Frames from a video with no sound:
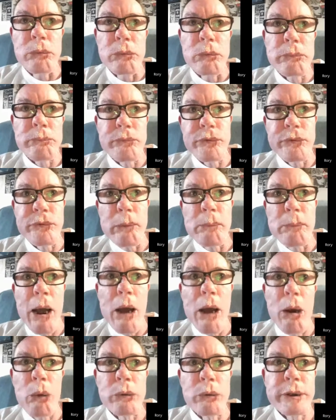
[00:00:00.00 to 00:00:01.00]

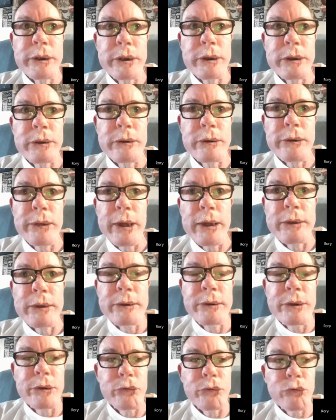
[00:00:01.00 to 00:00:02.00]
somehow get into that
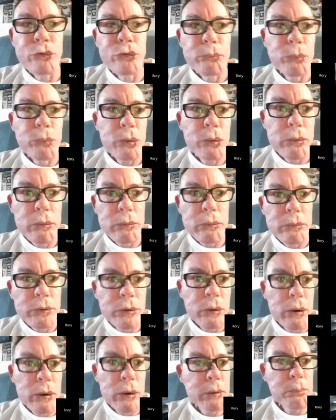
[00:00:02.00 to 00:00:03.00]
niche where,
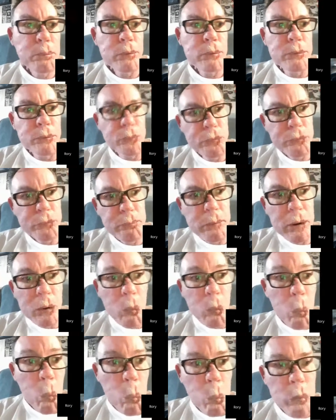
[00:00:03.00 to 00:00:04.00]
I could produce my
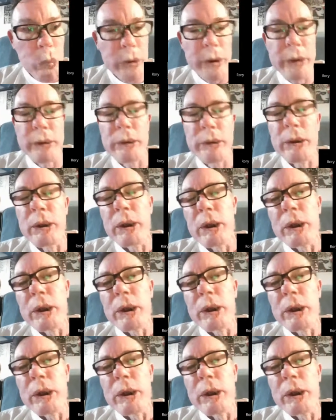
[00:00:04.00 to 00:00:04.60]
own